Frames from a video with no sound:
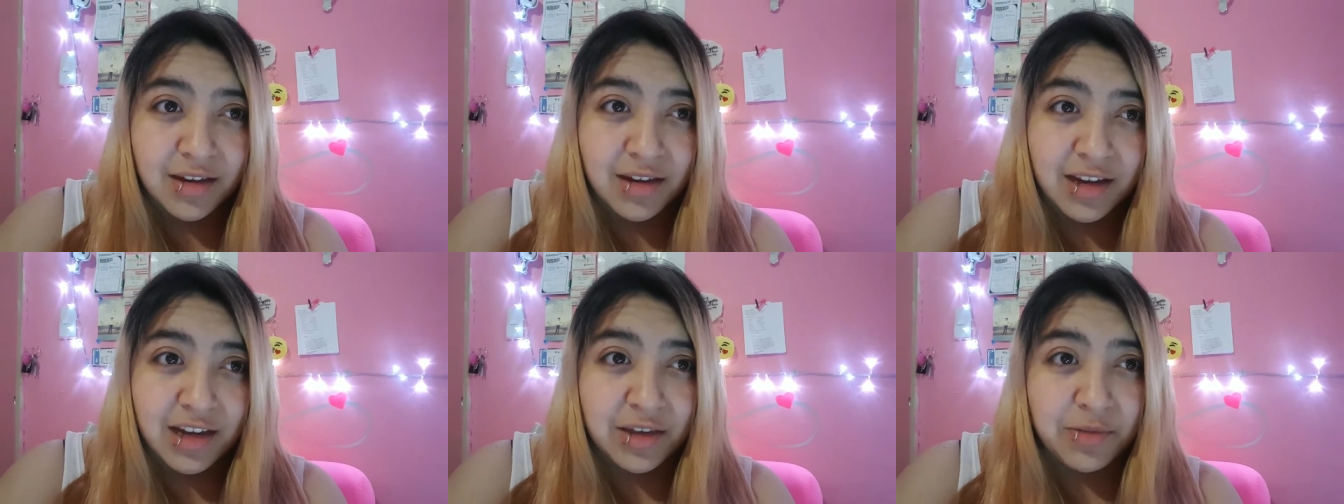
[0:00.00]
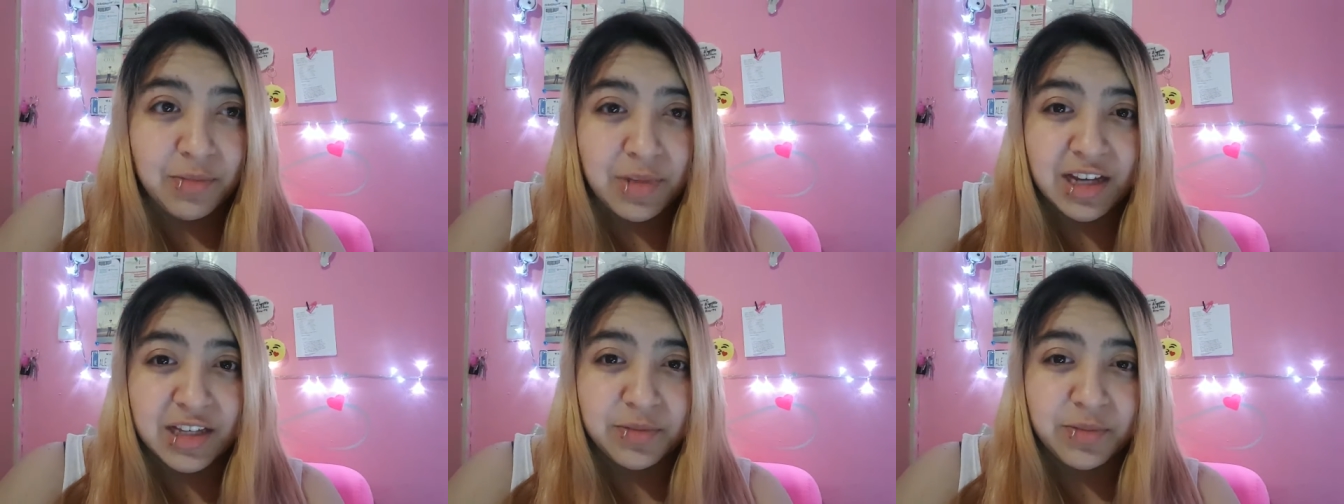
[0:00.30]
it
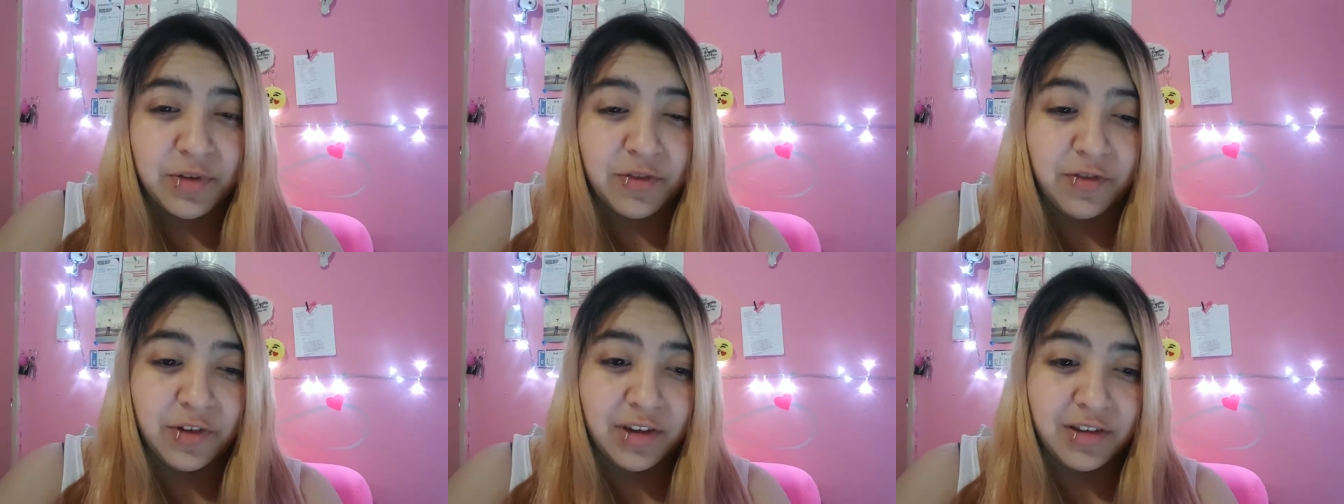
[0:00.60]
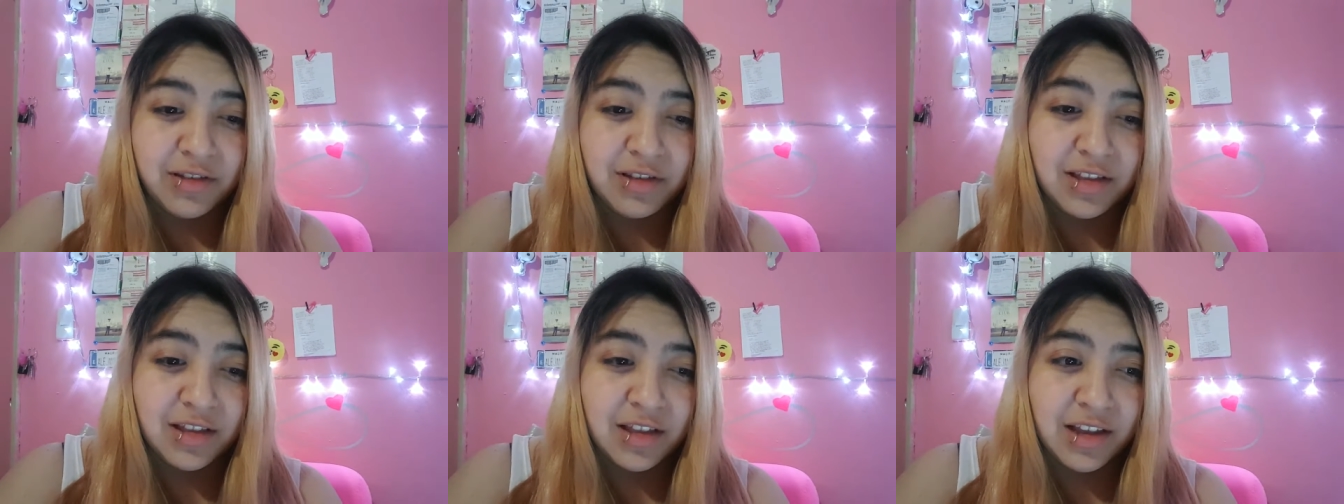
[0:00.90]
makes me
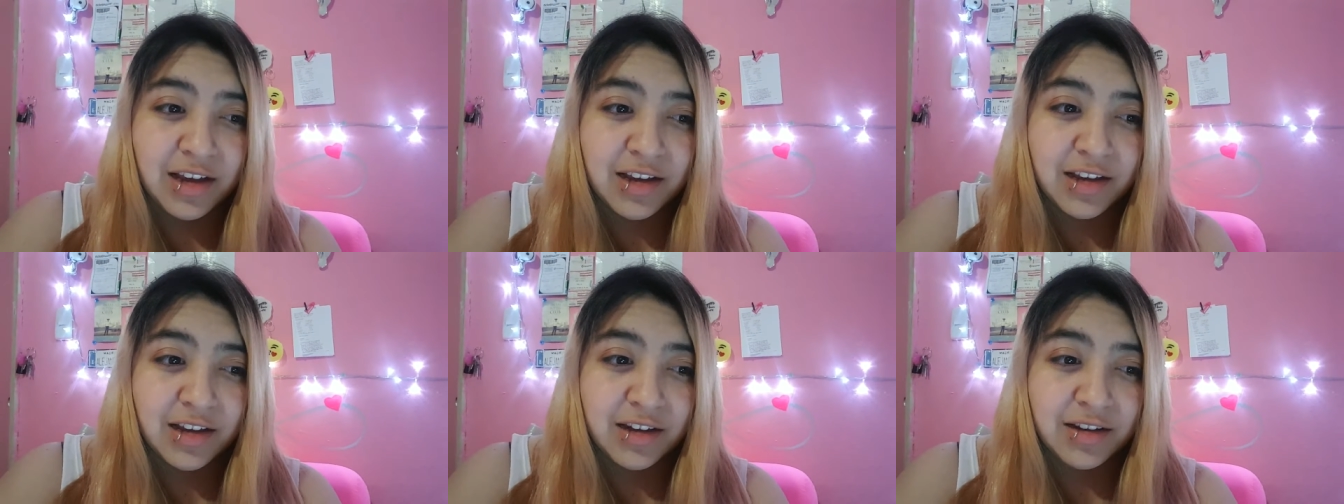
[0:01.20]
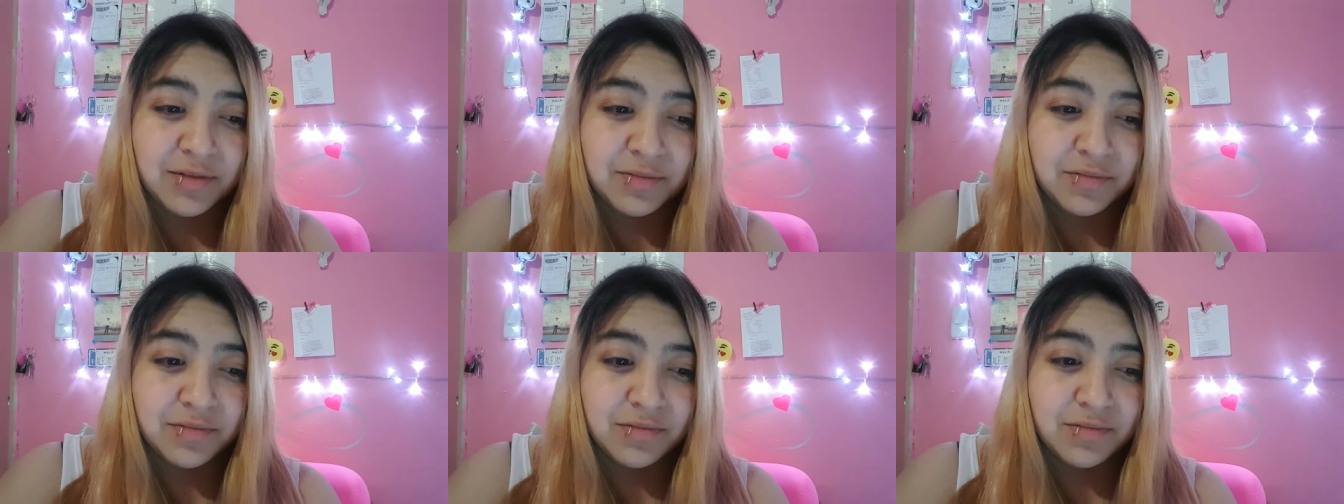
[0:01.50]
feel like
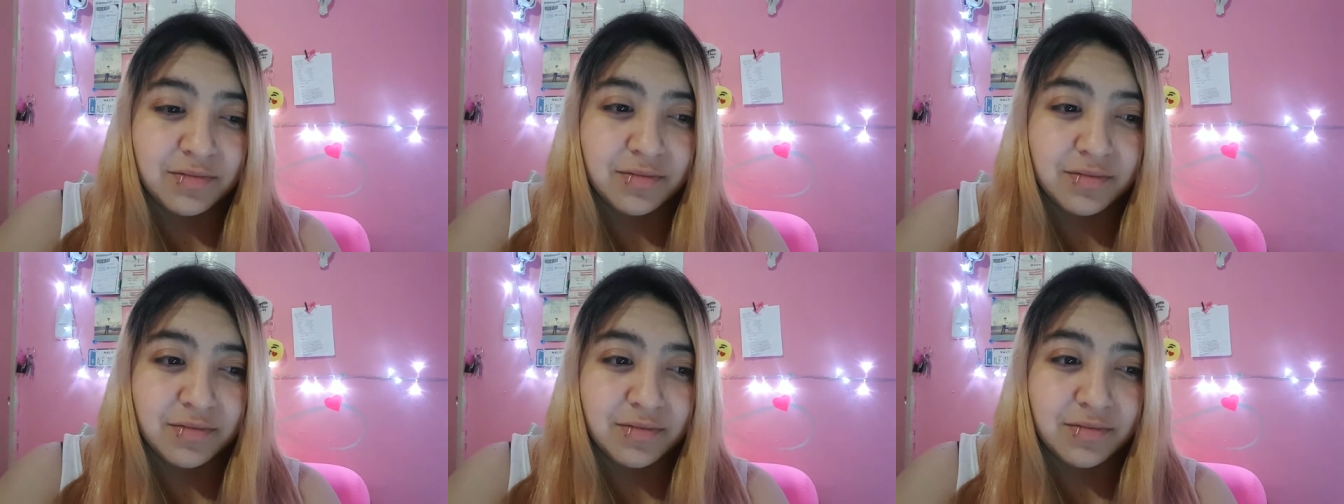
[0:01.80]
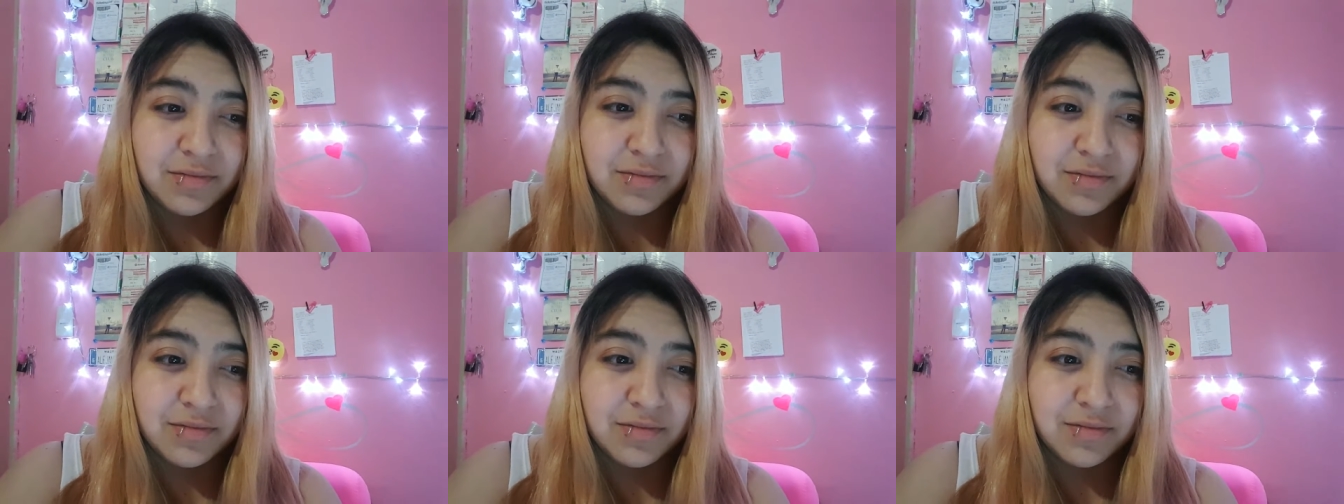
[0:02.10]
I'm
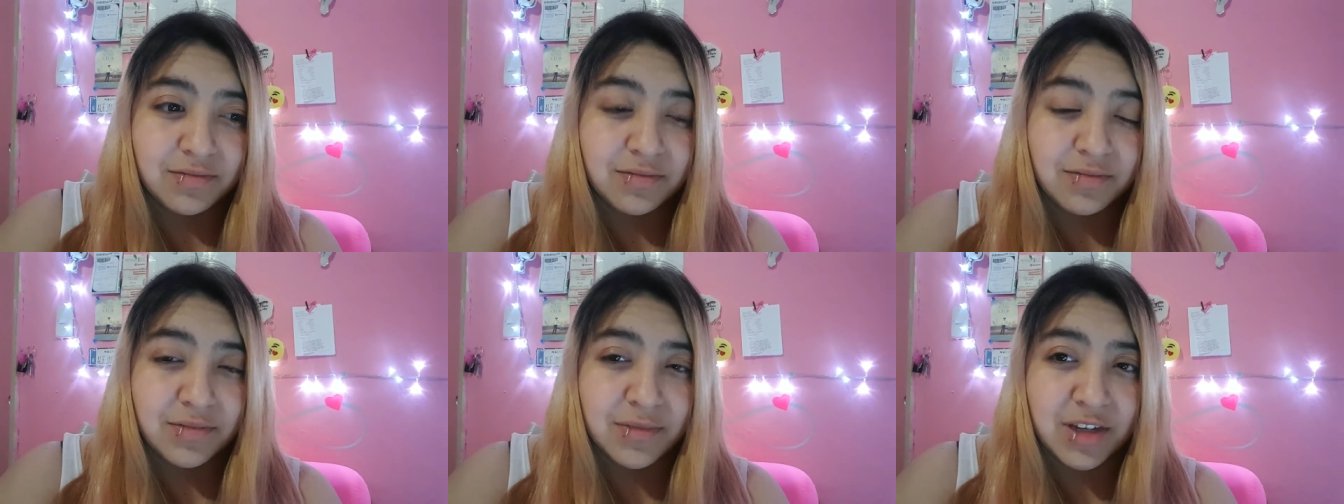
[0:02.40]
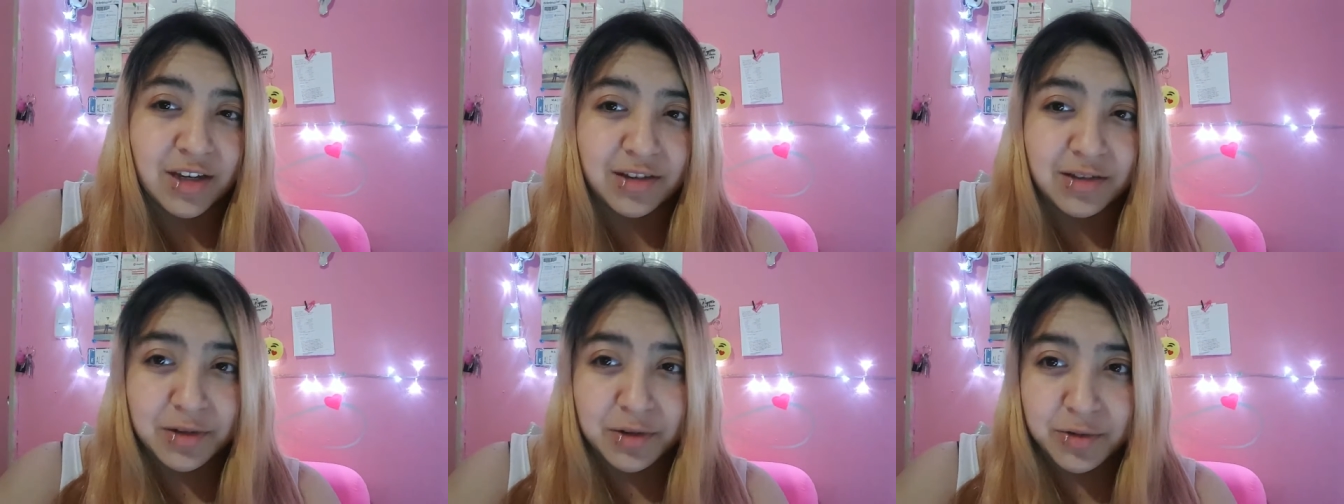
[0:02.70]

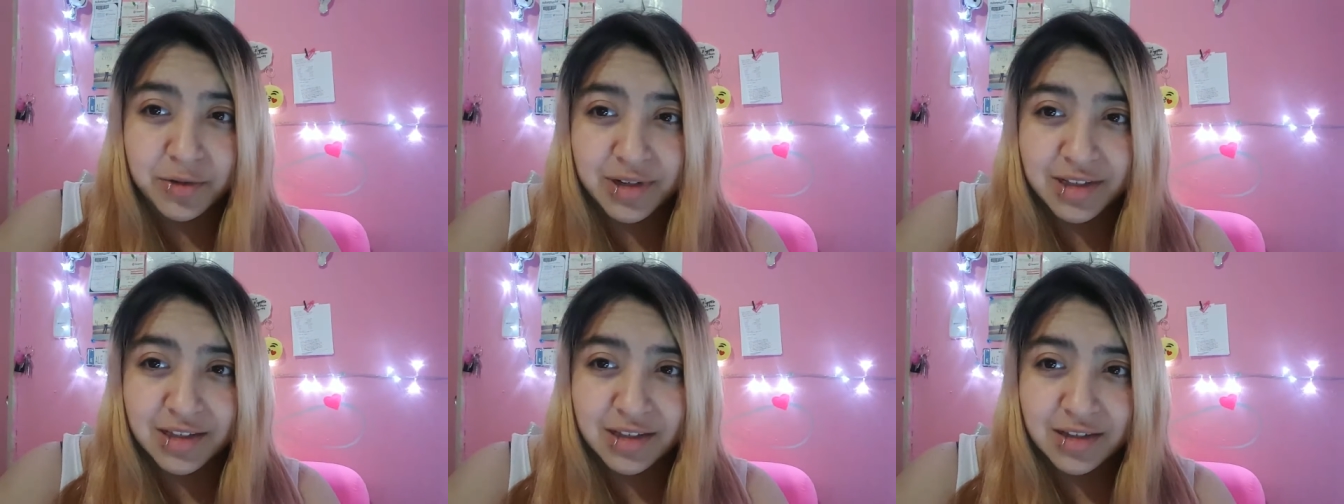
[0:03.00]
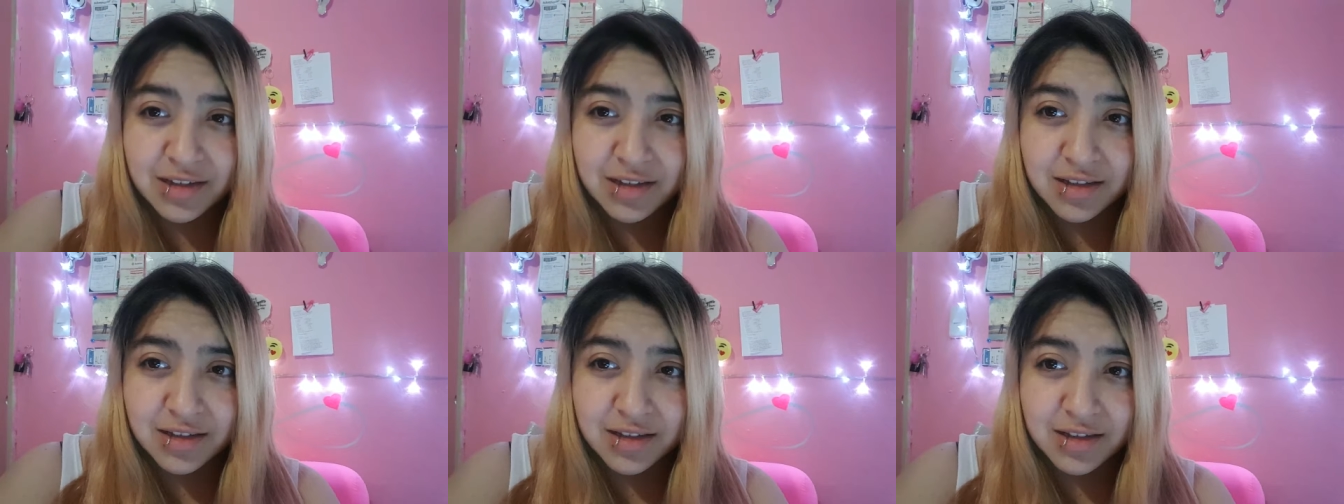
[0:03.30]

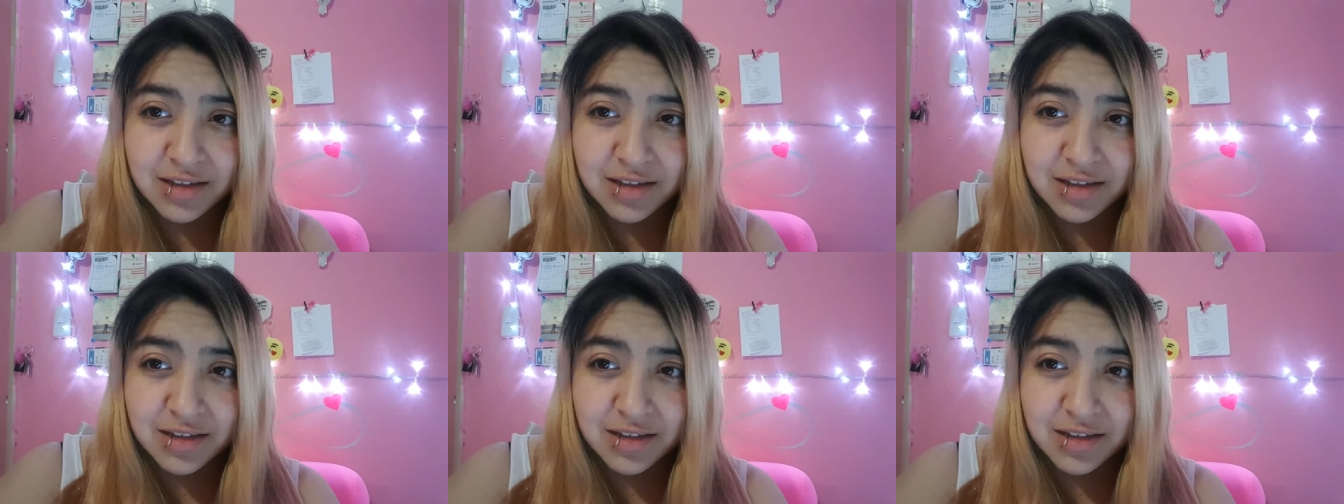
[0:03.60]
delinquent